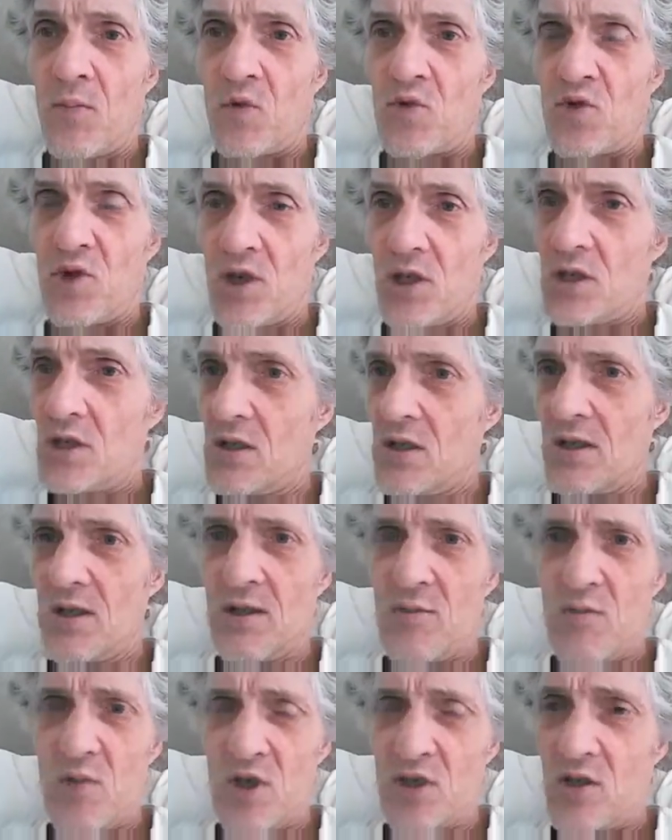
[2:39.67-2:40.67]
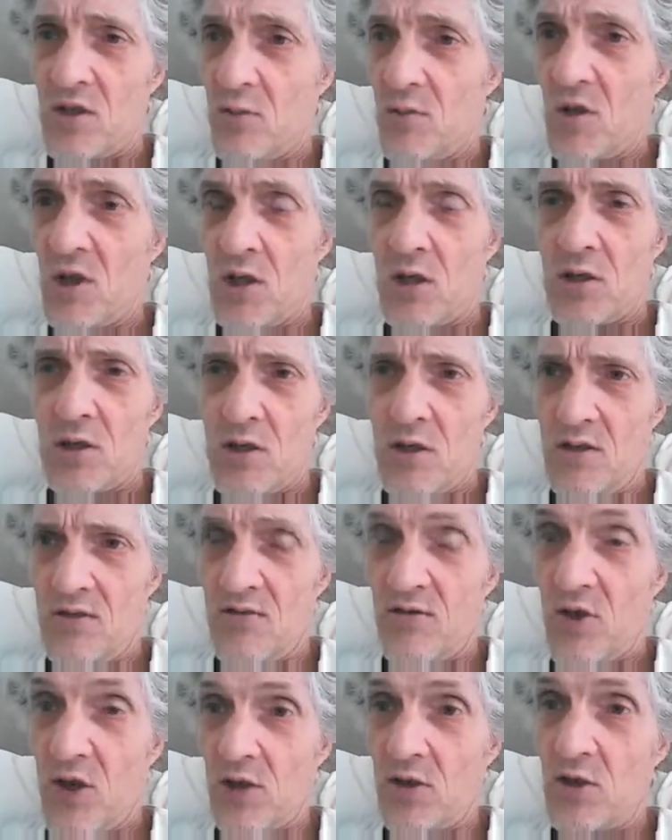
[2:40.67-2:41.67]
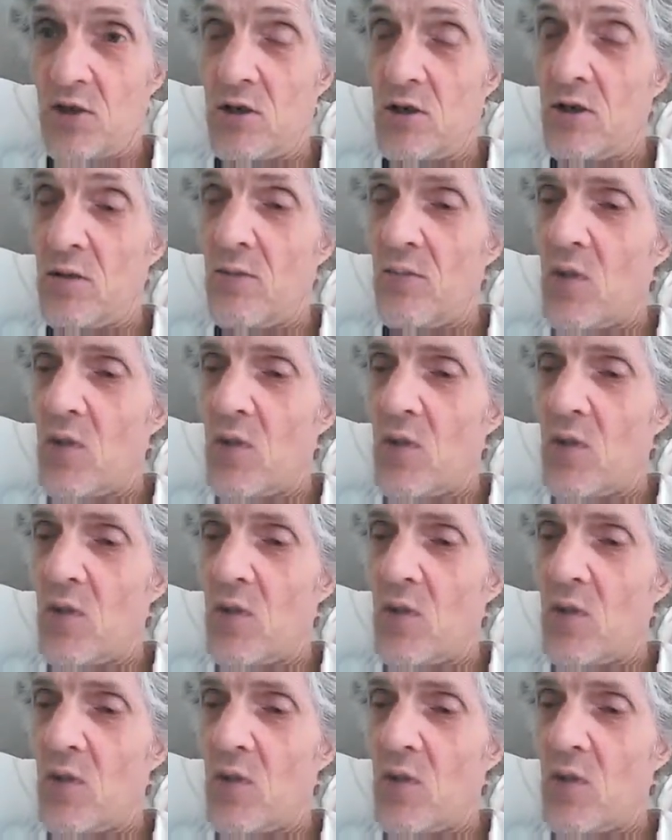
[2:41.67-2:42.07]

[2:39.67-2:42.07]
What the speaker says: translated by somebody because he's French.